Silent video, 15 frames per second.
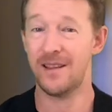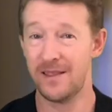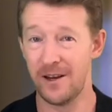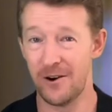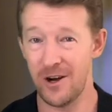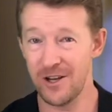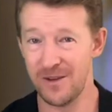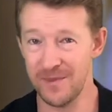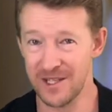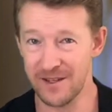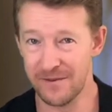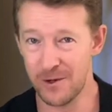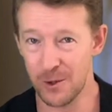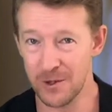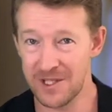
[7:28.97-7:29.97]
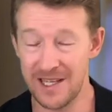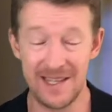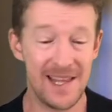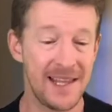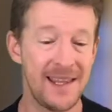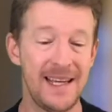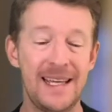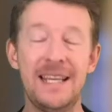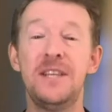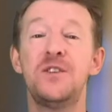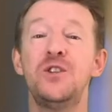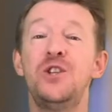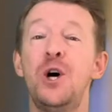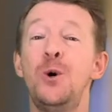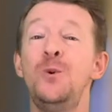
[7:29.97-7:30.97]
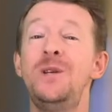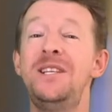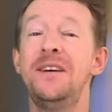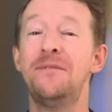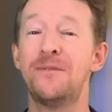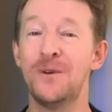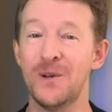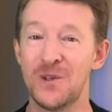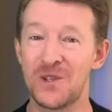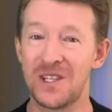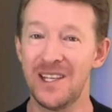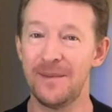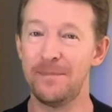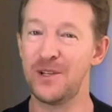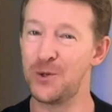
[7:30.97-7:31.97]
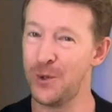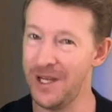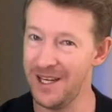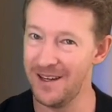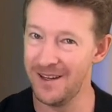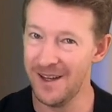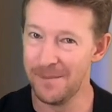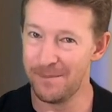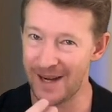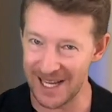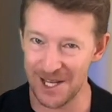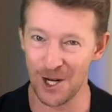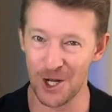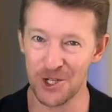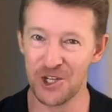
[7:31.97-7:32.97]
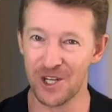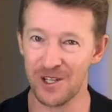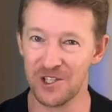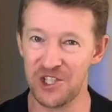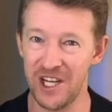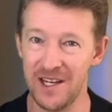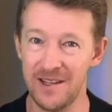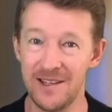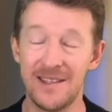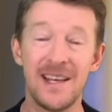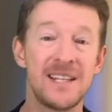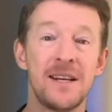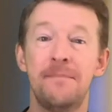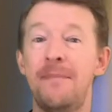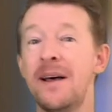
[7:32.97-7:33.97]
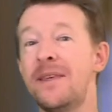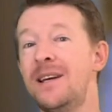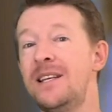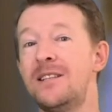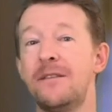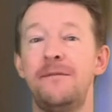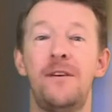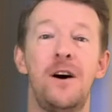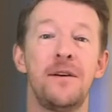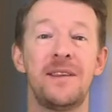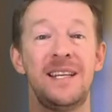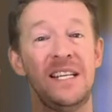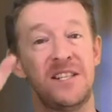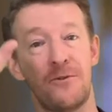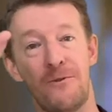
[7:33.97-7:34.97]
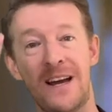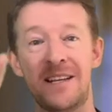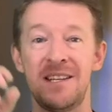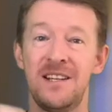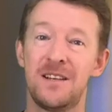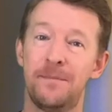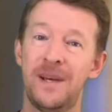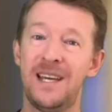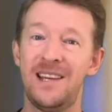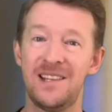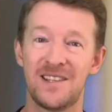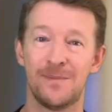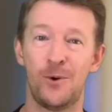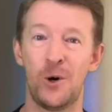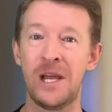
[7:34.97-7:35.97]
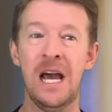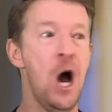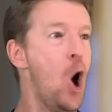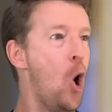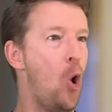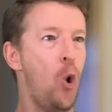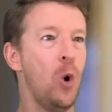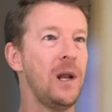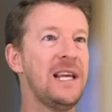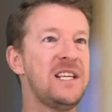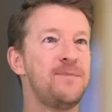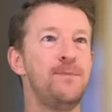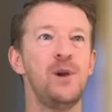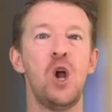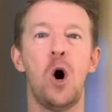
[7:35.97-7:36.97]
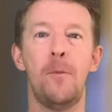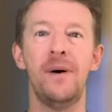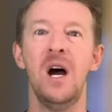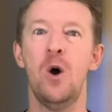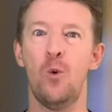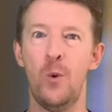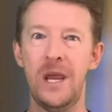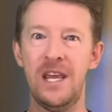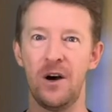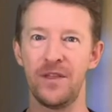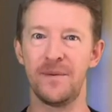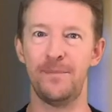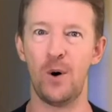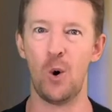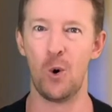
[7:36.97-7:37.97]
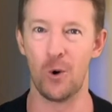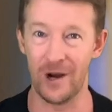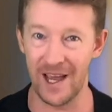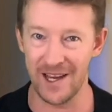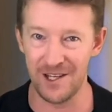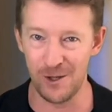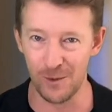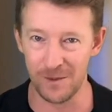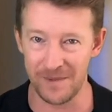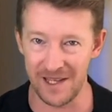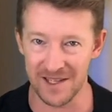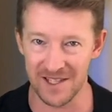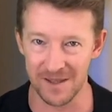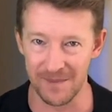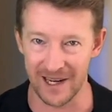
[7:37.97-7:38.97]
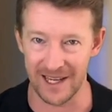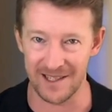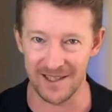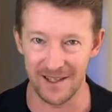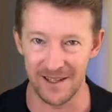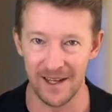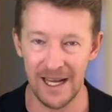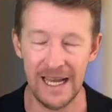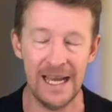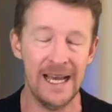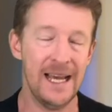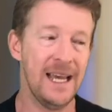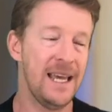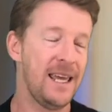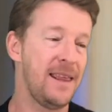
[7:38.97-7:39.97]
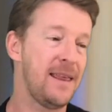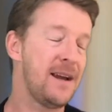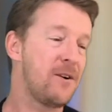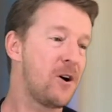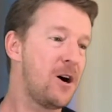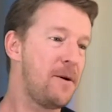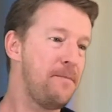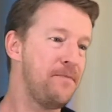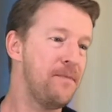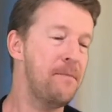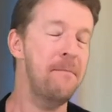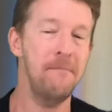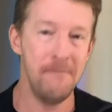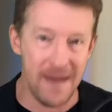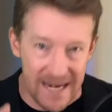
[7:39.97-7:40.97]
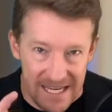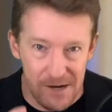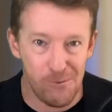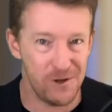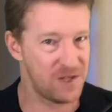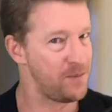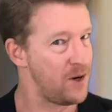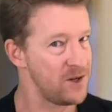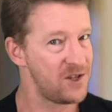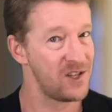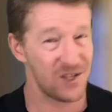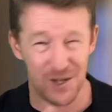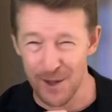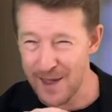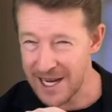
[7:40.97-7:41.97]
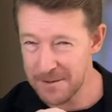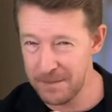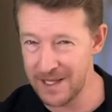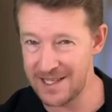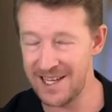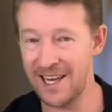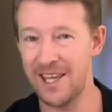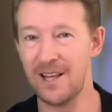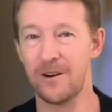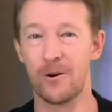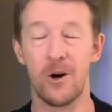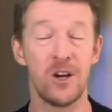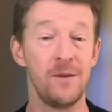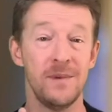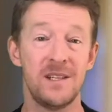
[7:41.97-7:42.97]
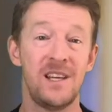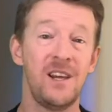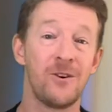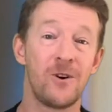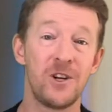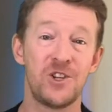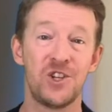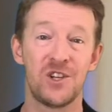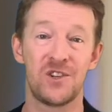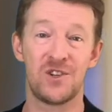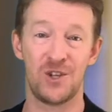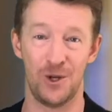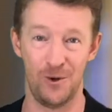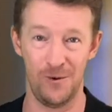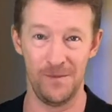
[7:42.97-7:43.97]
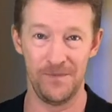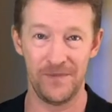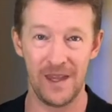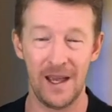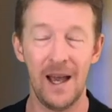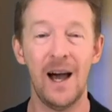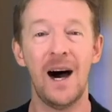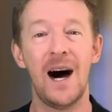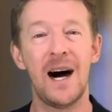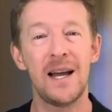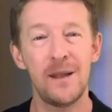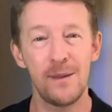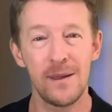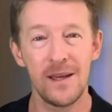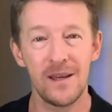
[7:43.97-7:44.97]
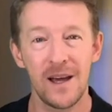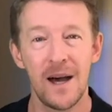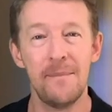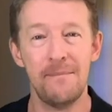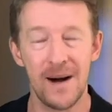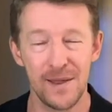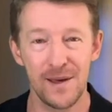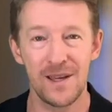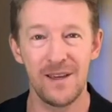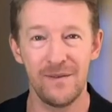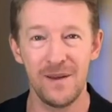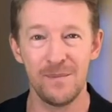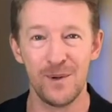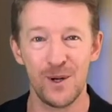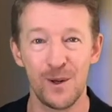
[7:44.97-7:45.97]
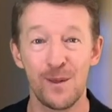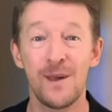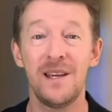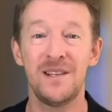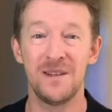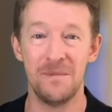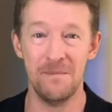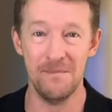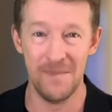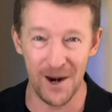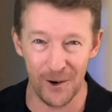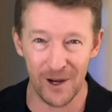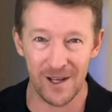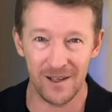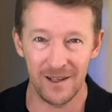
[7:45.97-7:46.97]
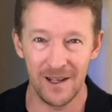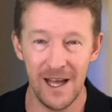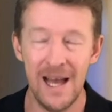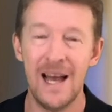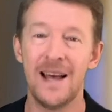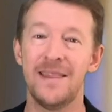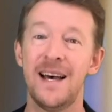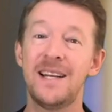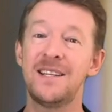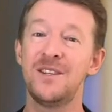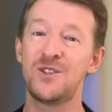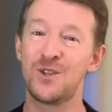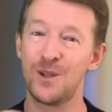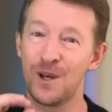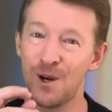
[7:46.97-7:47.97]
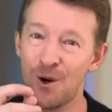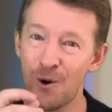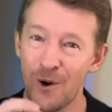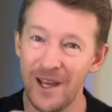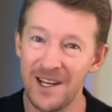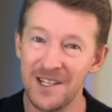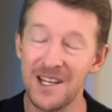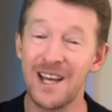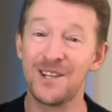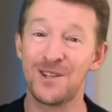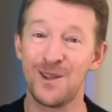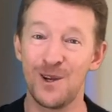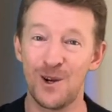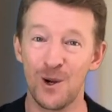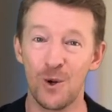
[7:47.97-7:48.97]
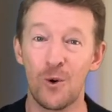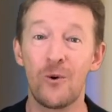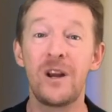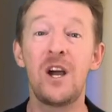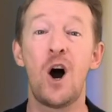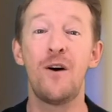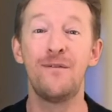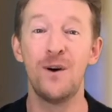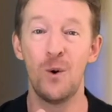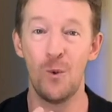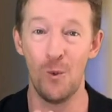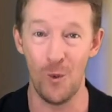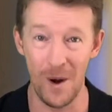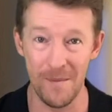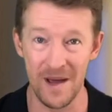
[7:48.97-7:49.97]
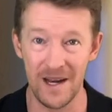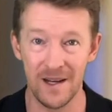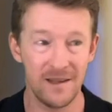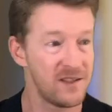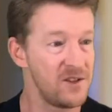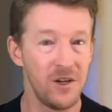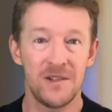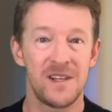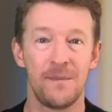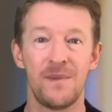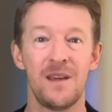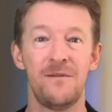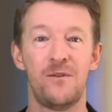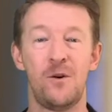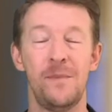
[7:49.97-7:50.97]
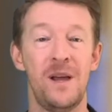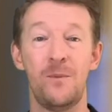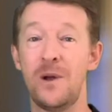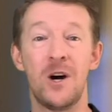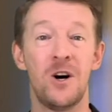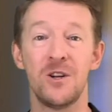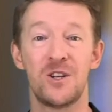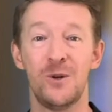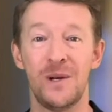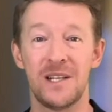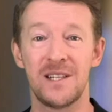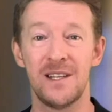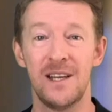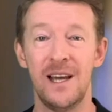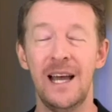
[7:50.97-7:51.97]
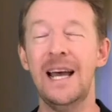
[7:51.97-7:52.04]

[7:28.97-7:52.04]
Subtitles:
Their argument, of course, is that there is no difference between biological genders, that a mother is a father, is a rat, is a pig, is a boy, all is blob, we are the Borg, and you will be assimilated. There are many responses to that particular argument. Here are just 2. I think a mother giving birth is a miracle, and that is to the credit and to the glory of women. It's not something for men, we can't do it.